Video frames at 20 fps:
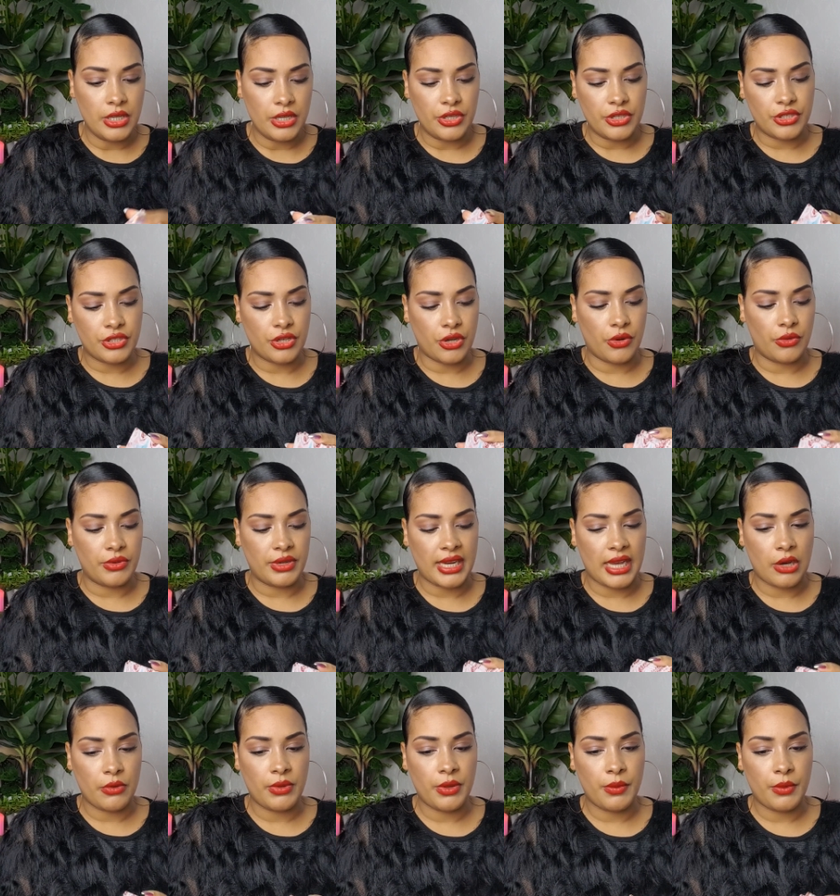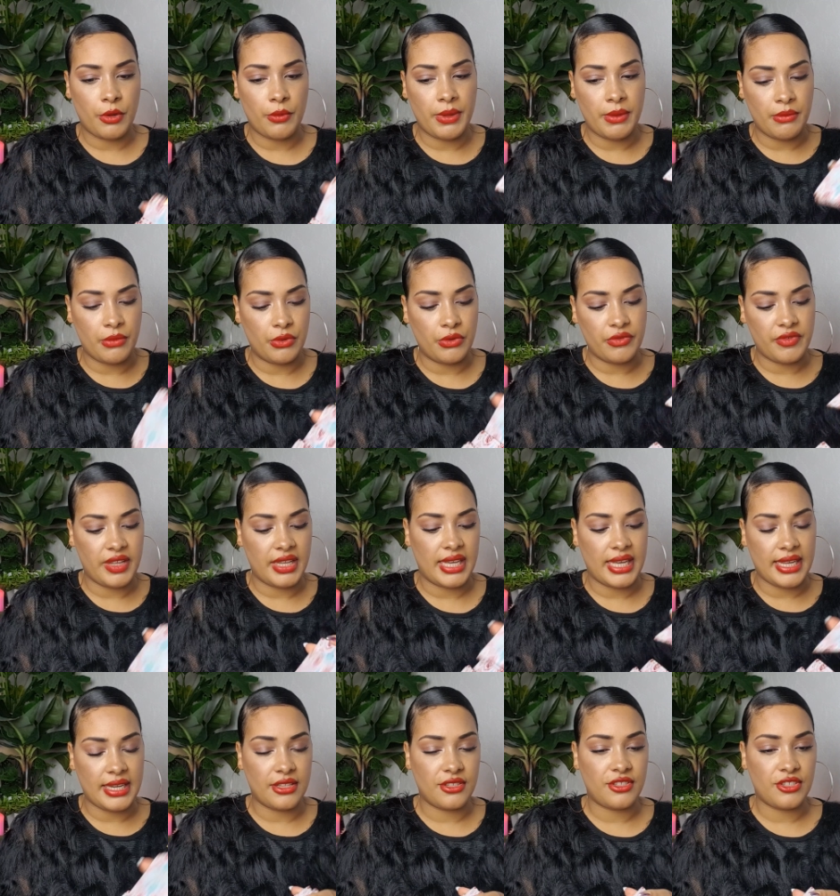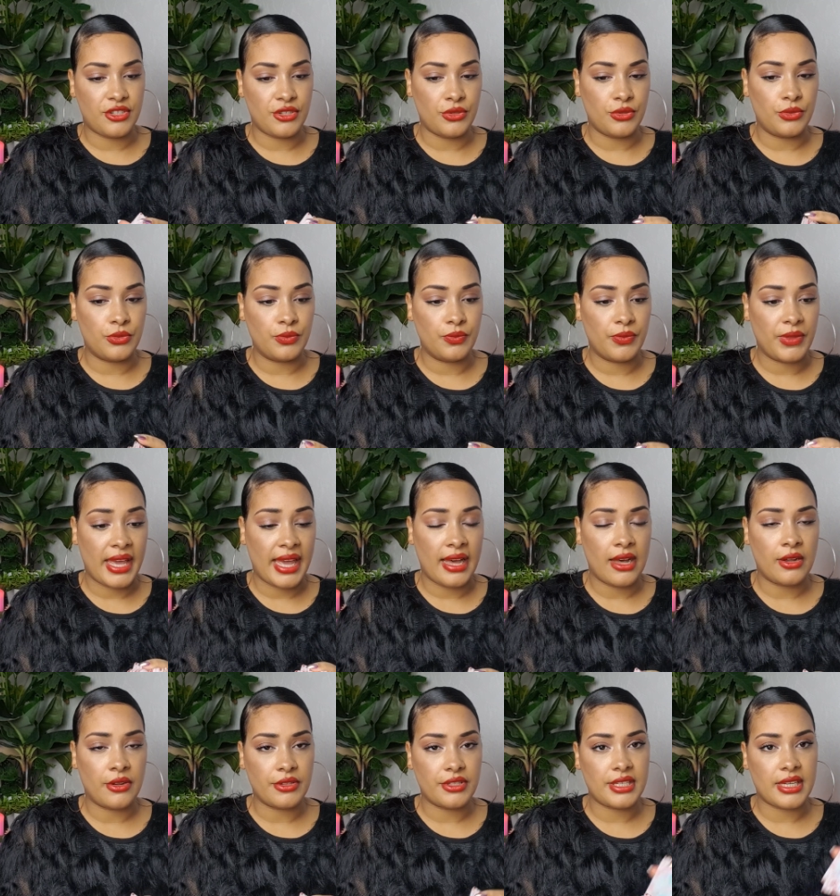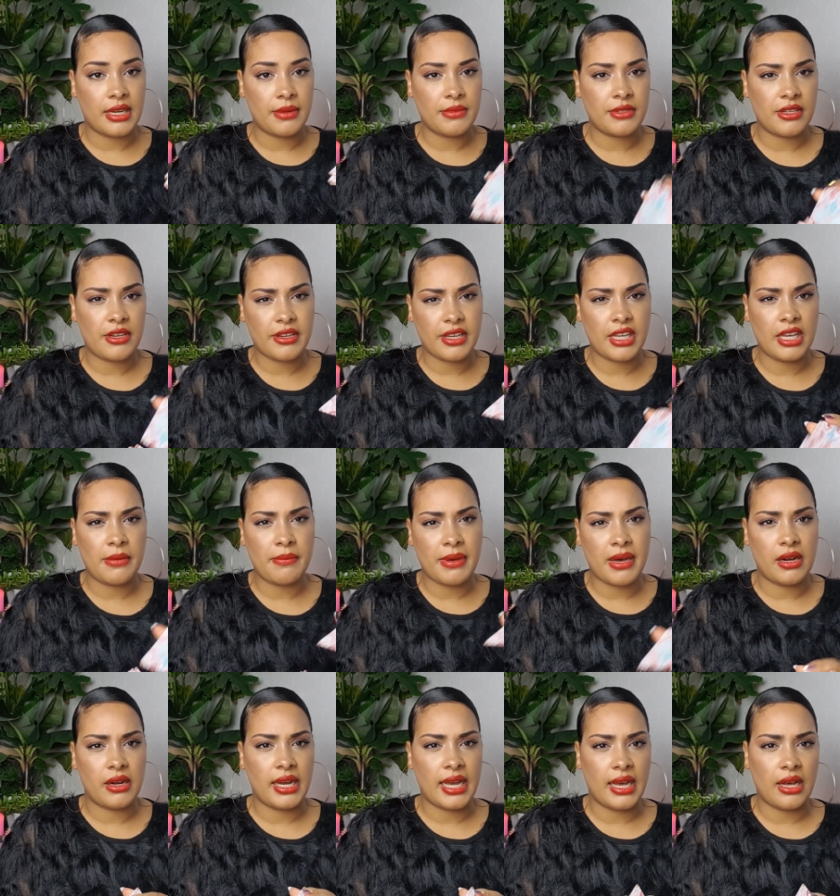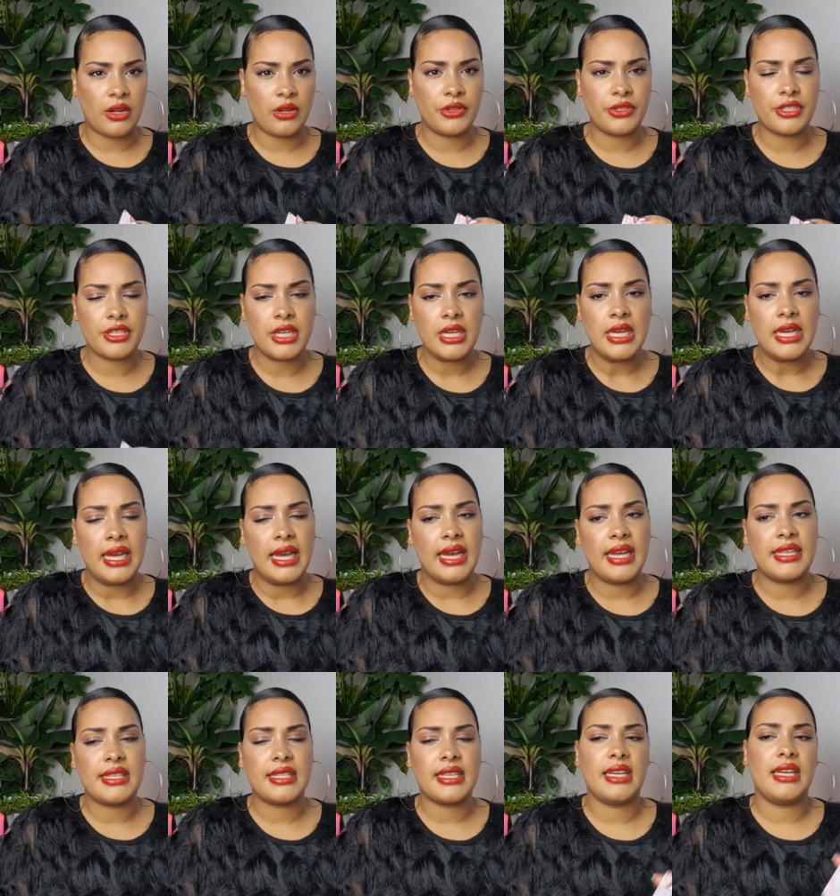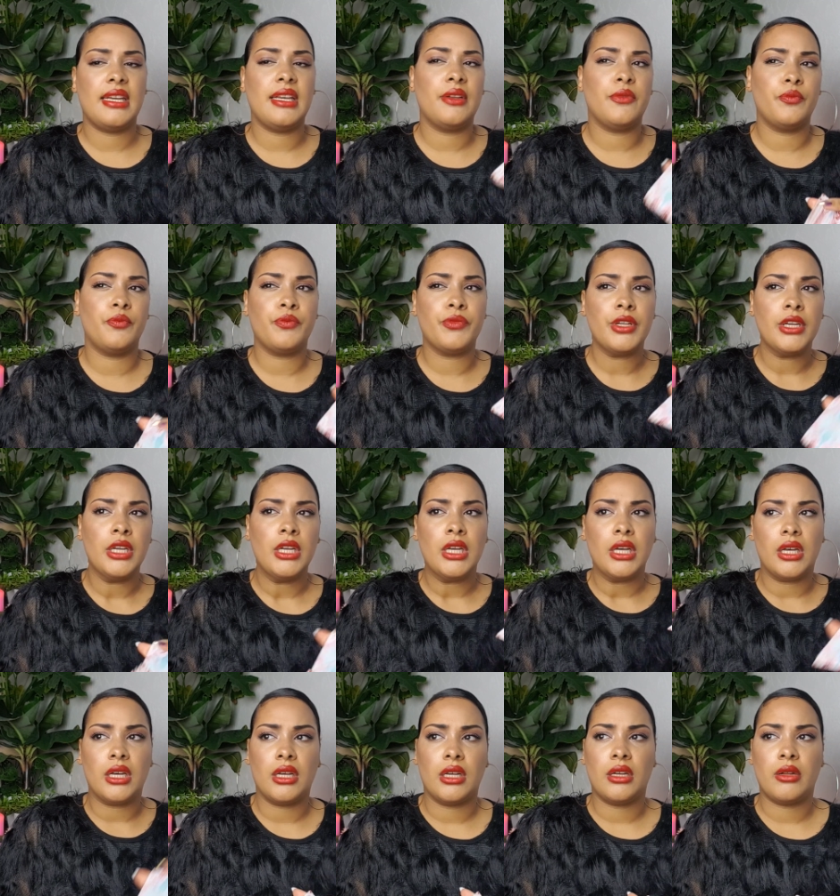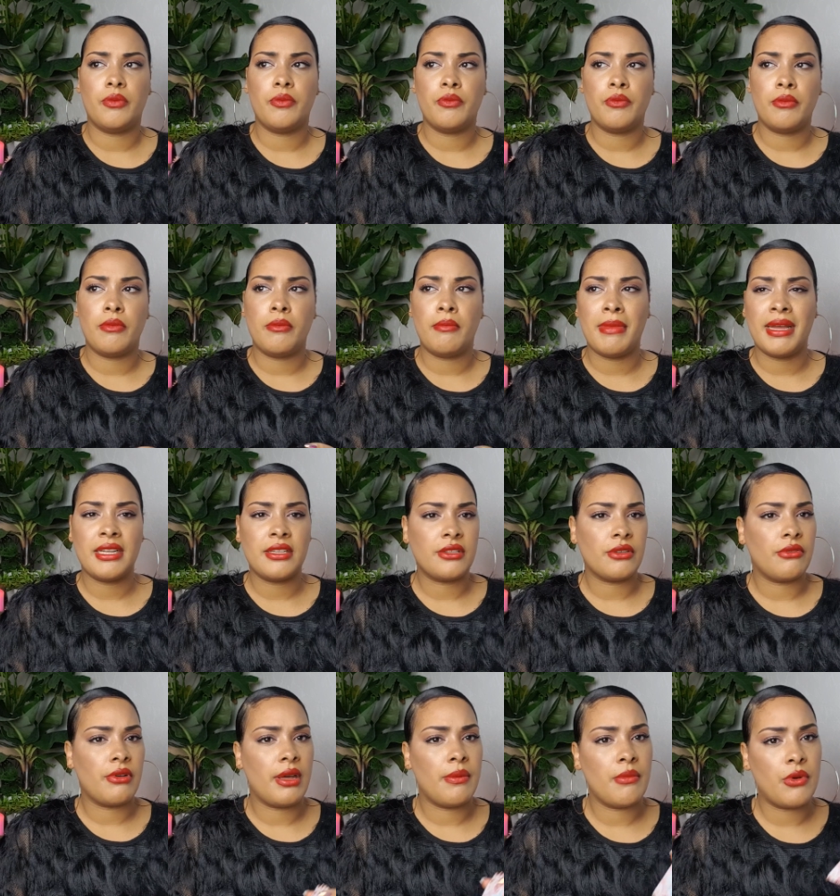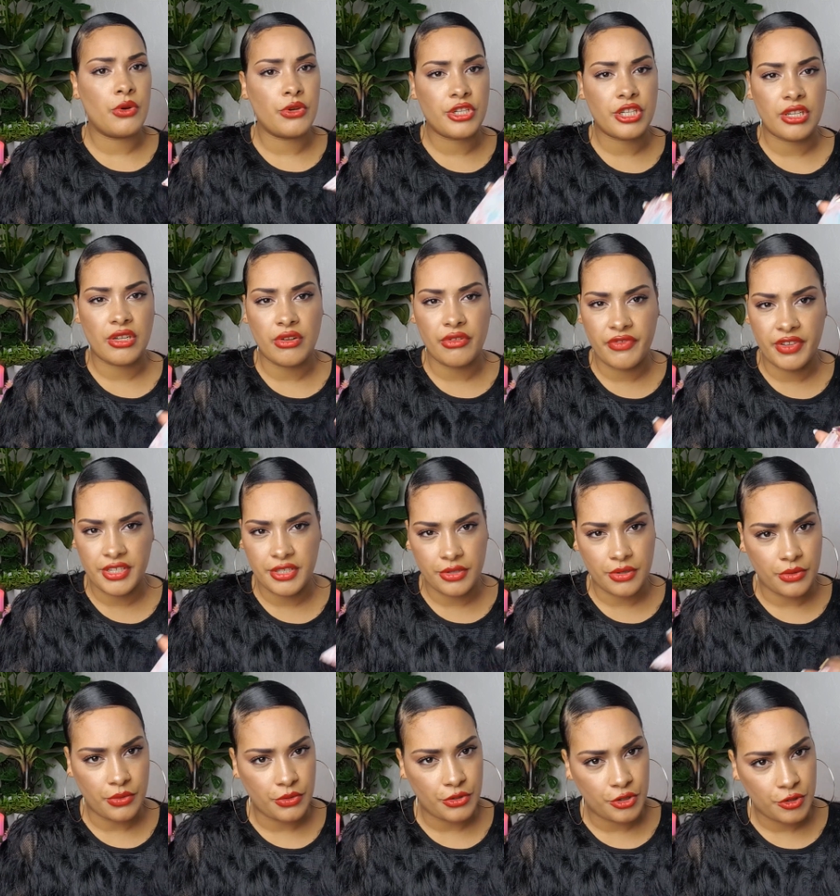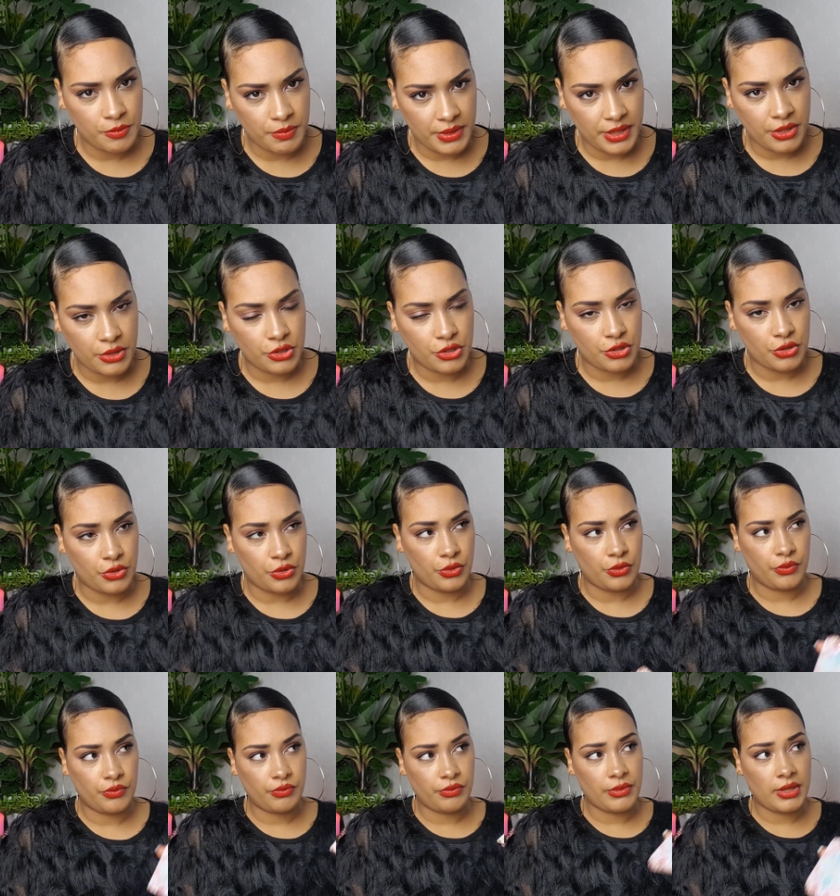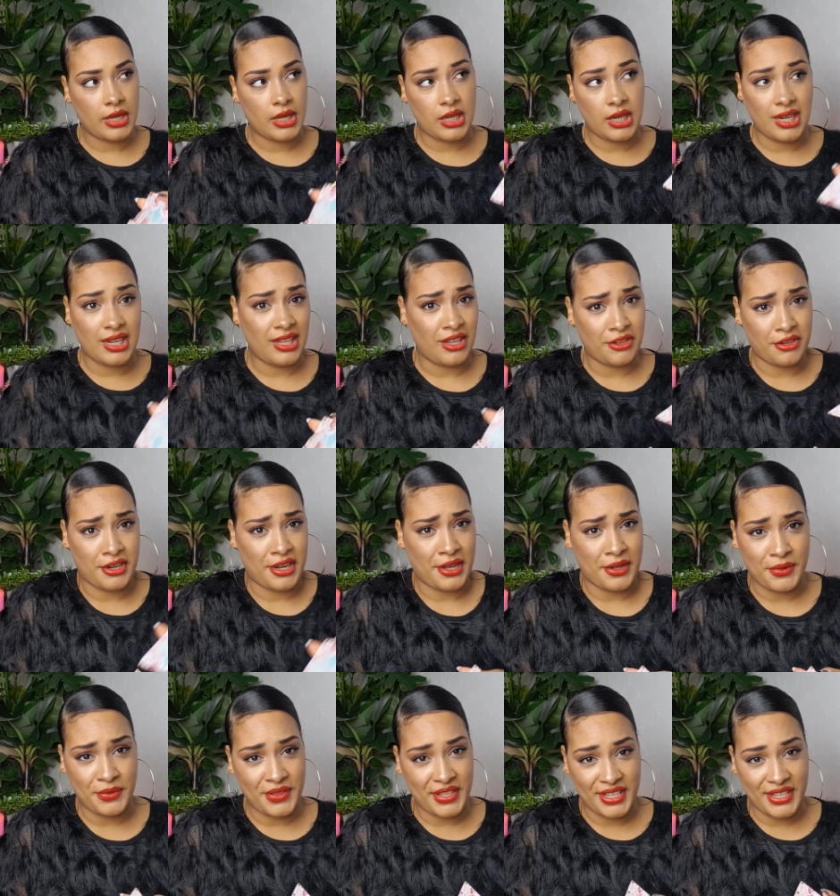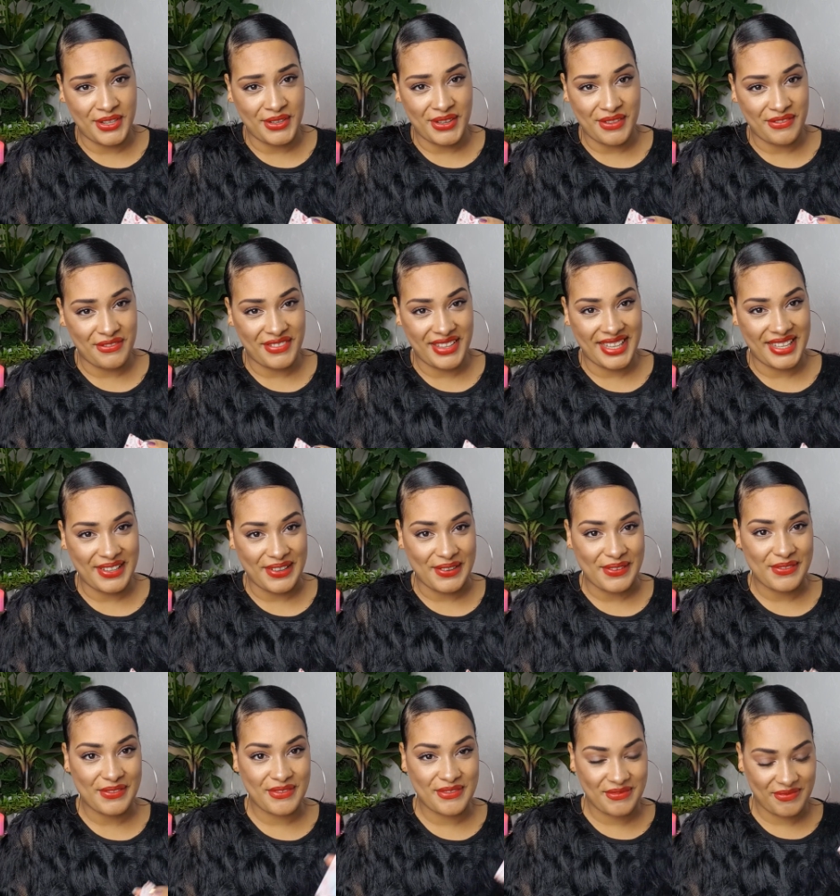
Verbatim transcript: So now we will be moving into health. And I'm talking about health as in um, mental, emotional, physical, spiritual and any other help that you can think of.